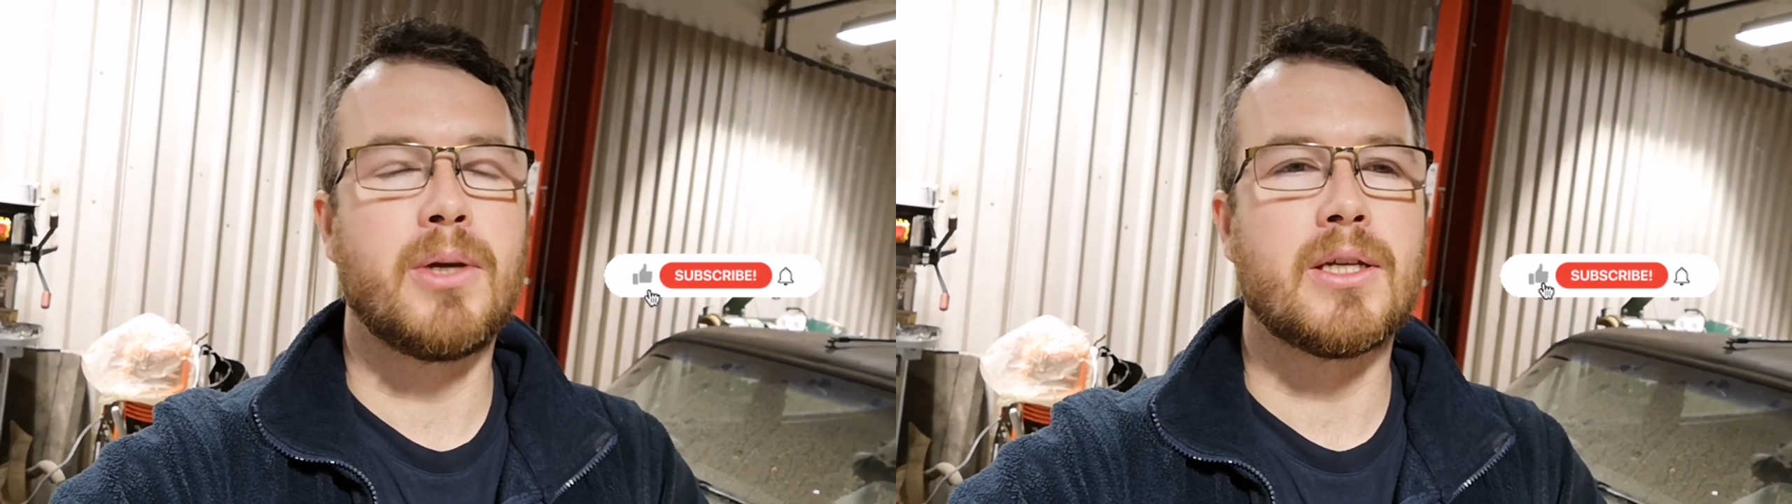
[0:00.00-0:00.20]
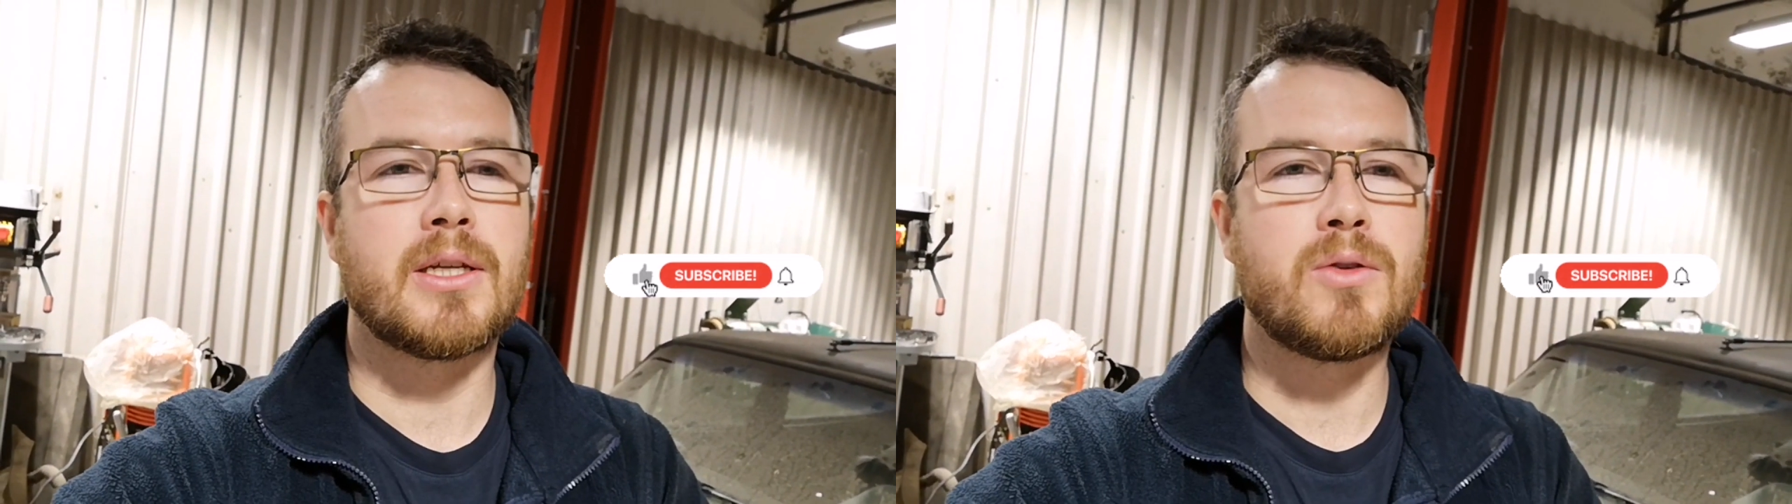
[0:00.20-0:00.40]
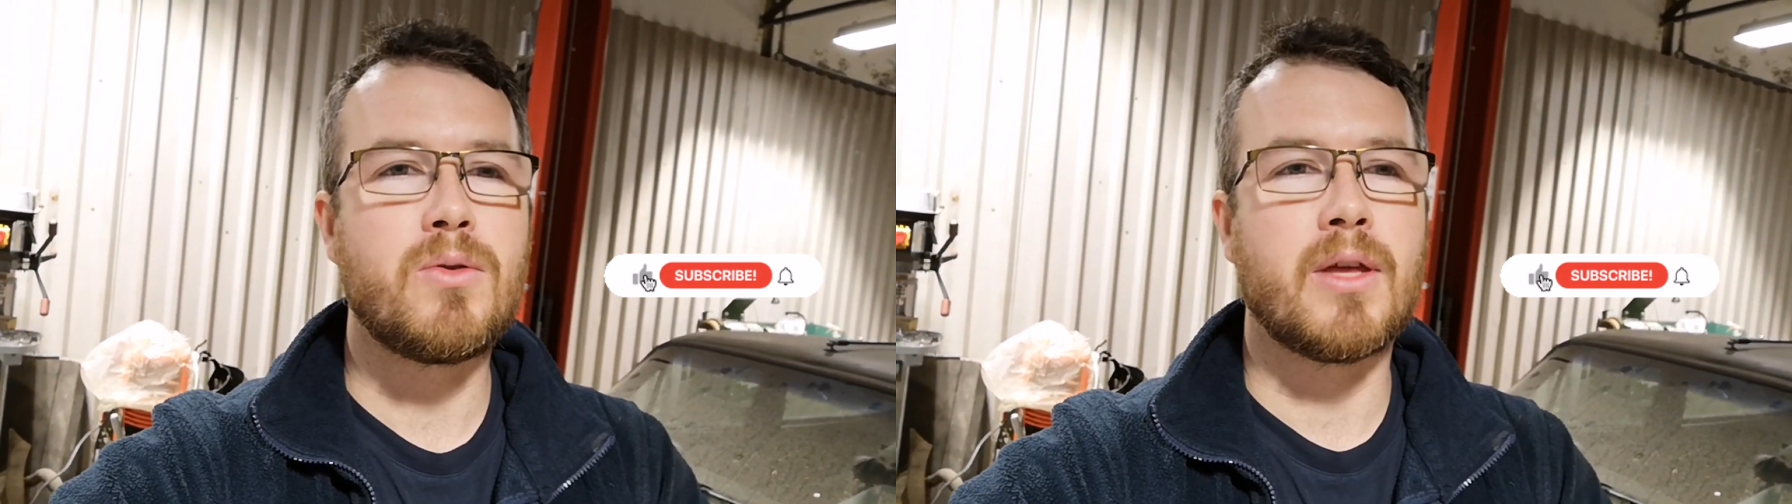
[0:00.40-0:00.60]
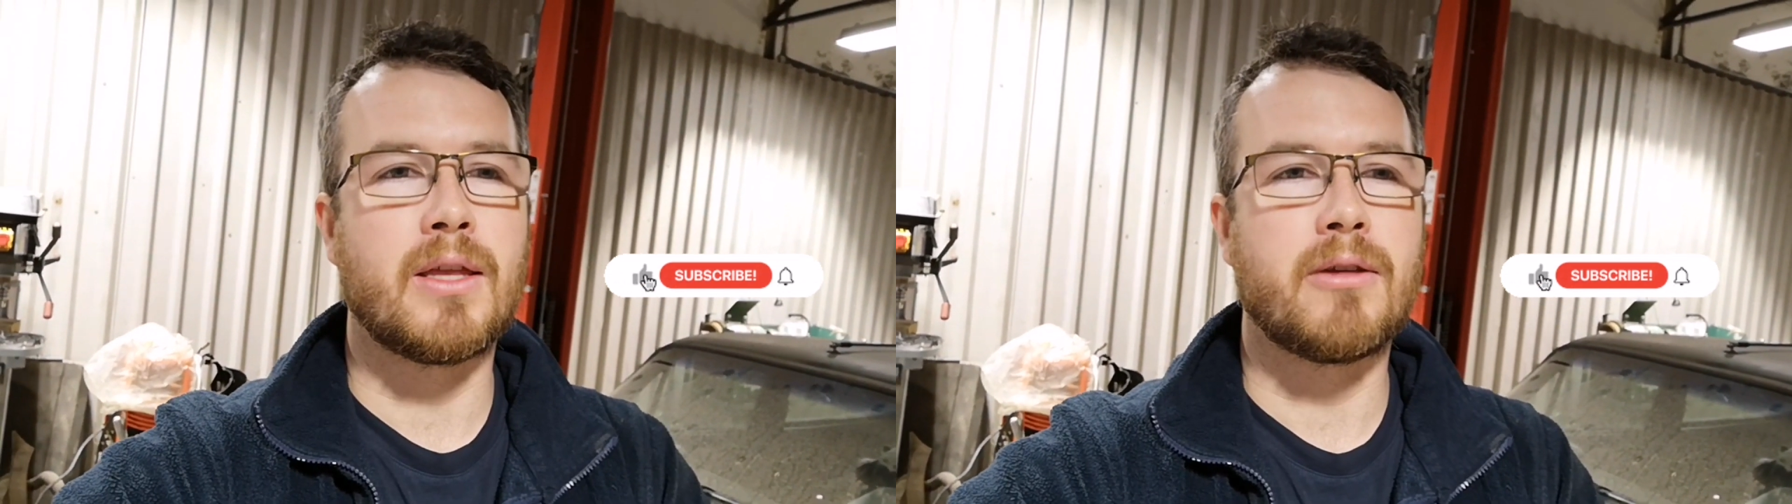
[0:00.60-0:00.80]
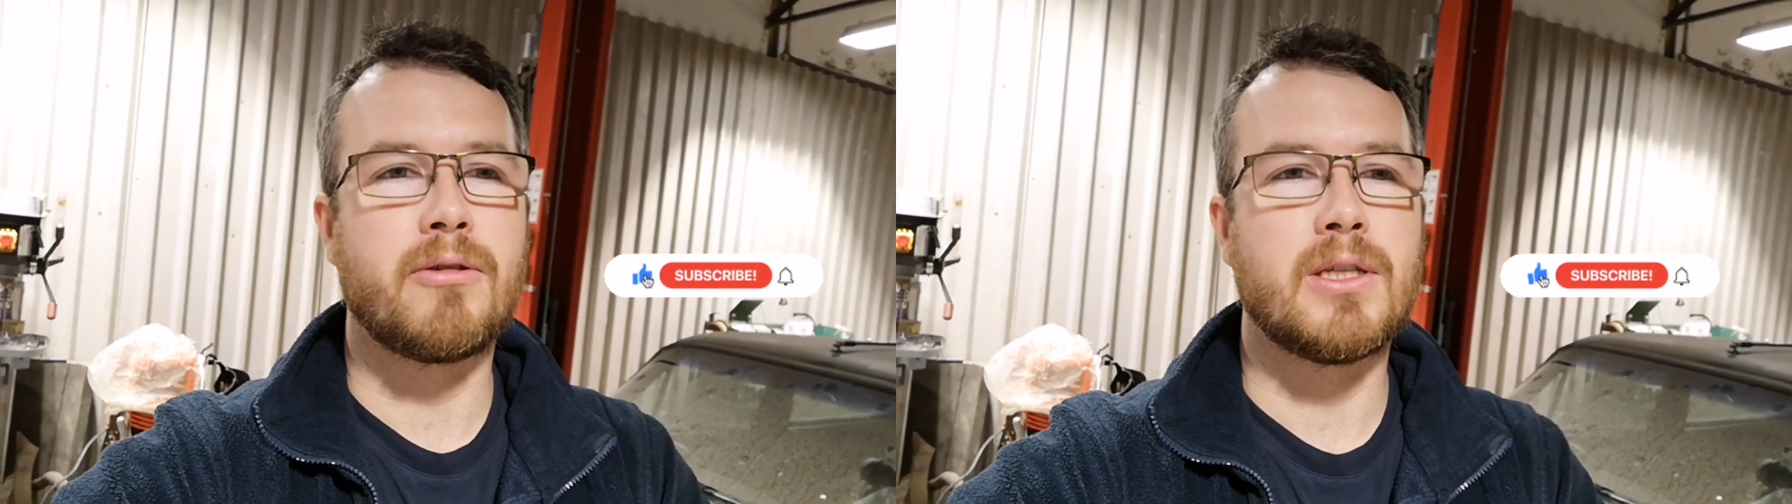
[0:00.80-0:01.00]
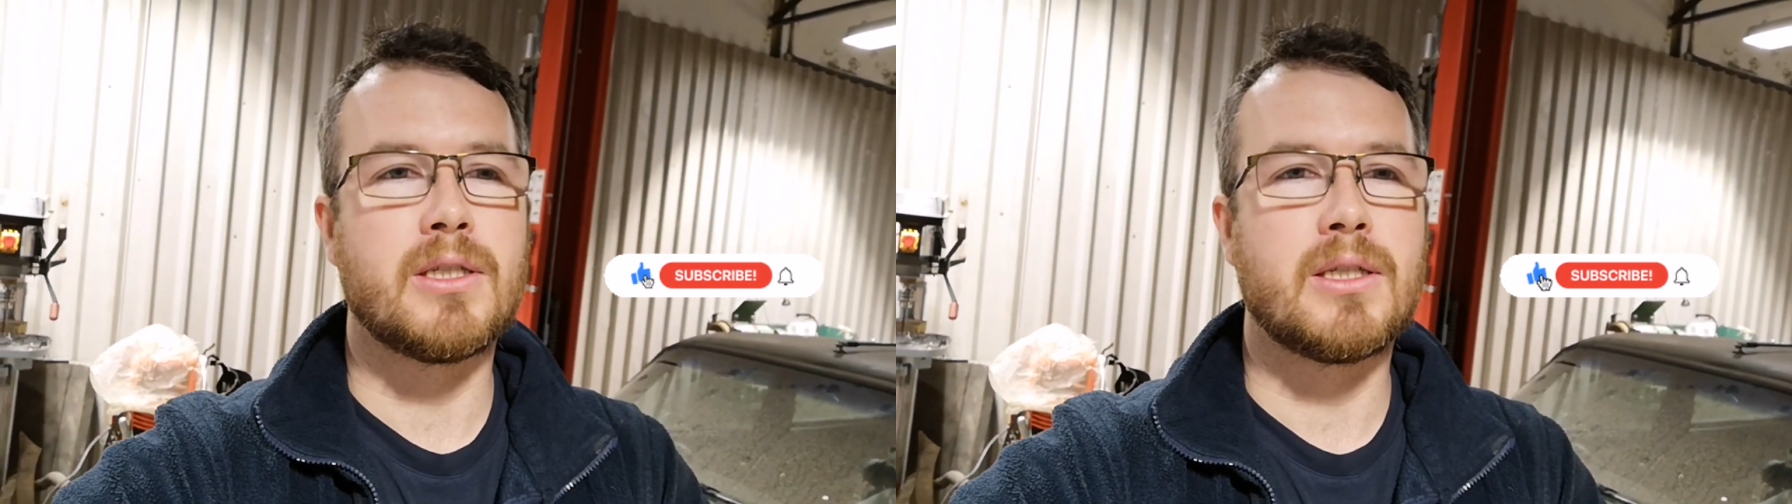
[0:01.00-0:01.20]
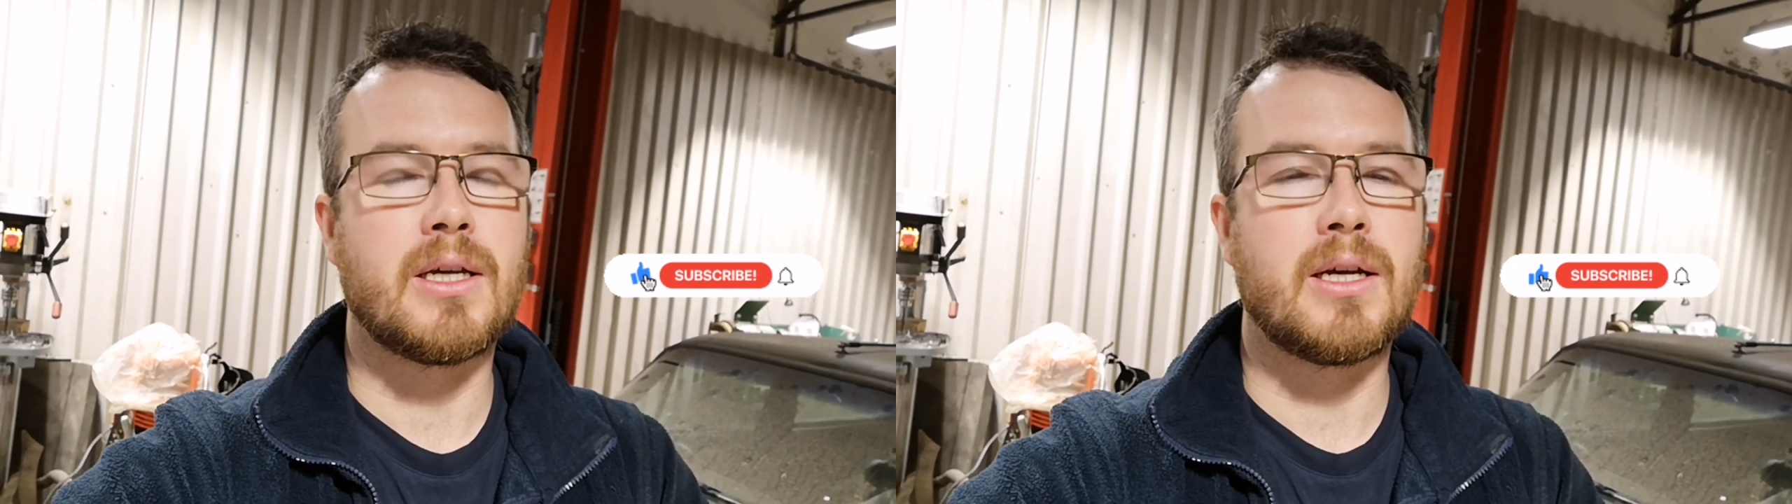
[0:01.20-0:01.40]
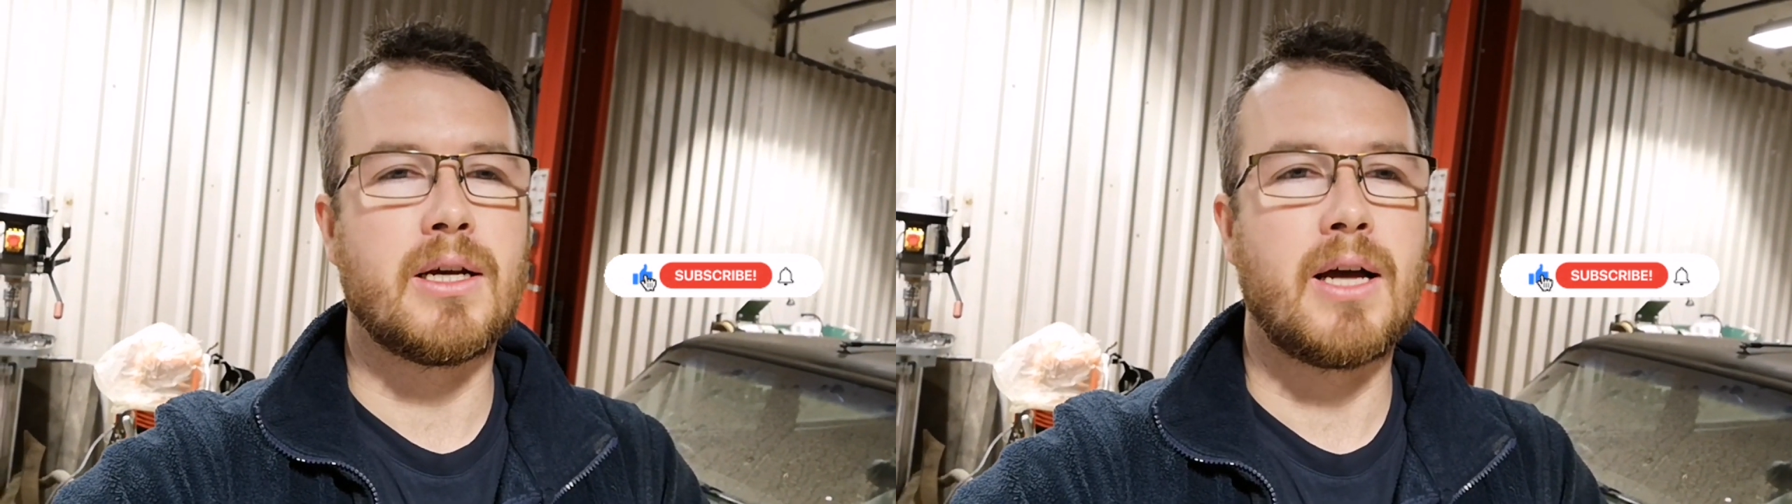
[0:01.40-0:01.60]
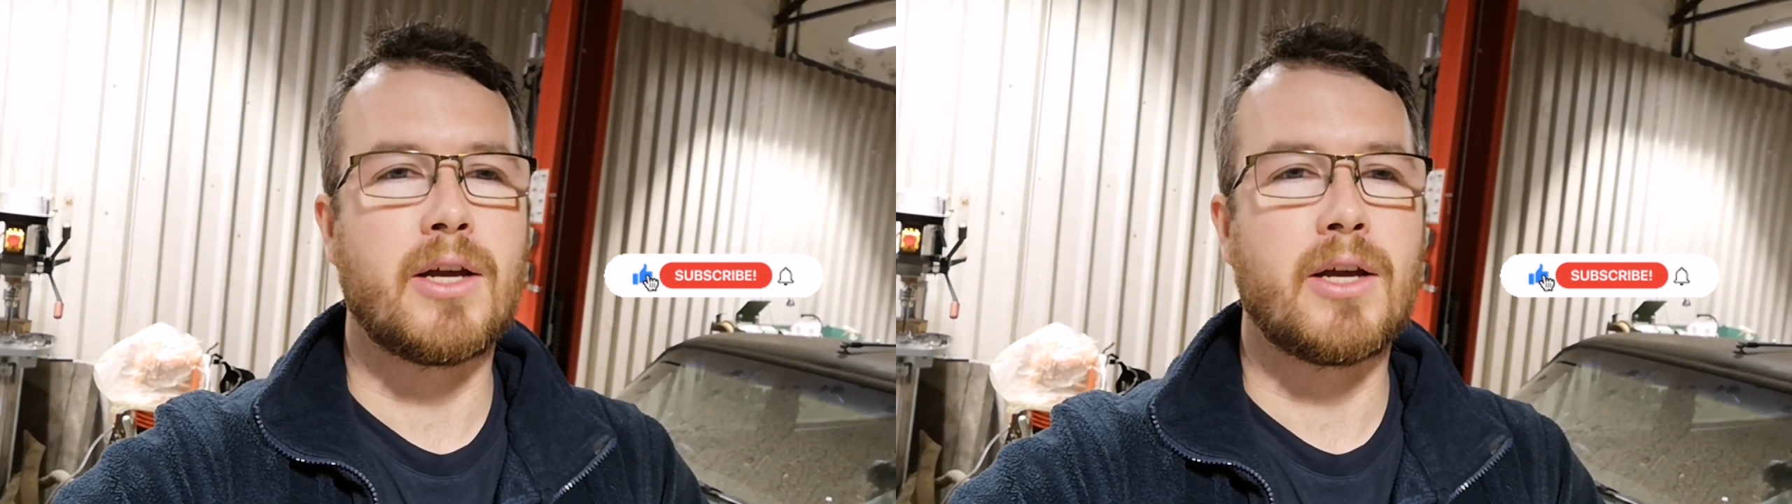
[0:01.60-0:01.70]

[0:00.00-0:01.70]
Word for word: because I do think there is uh,